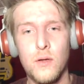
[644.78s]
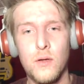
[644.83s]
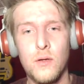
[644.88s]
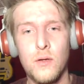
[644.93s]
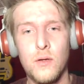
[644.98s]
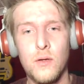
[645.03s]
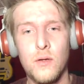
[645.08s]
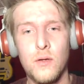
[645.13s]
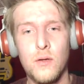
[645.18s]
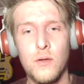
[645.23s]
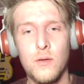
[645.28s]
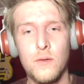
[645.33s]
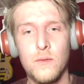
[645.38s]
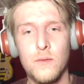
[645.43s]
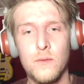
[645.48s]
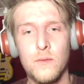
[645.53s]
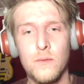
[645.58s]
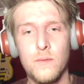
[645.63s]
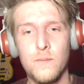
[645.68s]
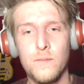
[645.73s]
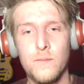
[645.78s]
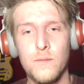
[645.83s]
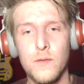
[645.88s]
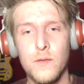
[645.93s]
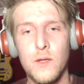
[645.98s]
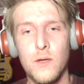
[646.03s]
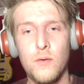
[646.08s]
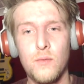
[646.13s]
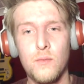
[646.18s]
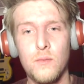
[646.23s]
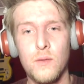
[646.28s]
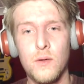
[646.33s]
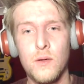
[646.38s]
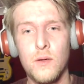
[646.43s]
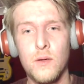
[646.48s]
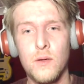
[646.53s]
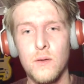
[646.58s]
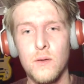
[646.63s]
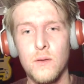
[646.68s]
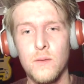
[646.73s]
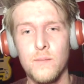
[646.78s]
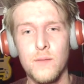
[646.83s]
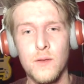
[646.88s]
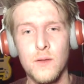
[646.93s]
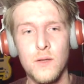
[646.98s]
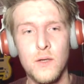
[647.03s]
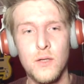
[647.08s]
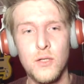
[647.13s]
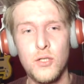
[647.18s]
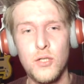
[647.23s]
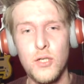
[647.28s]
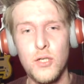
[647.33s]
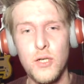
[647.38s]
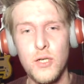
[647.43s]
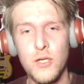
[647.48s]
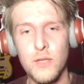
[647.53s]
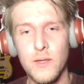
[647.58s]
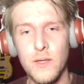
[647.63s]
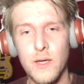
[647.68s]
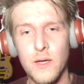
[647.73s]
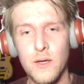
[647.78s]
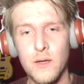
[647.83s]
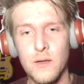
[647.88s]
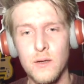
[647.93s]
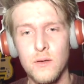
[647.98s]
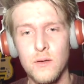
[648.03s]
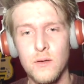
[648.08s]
Nope. Is she doing that?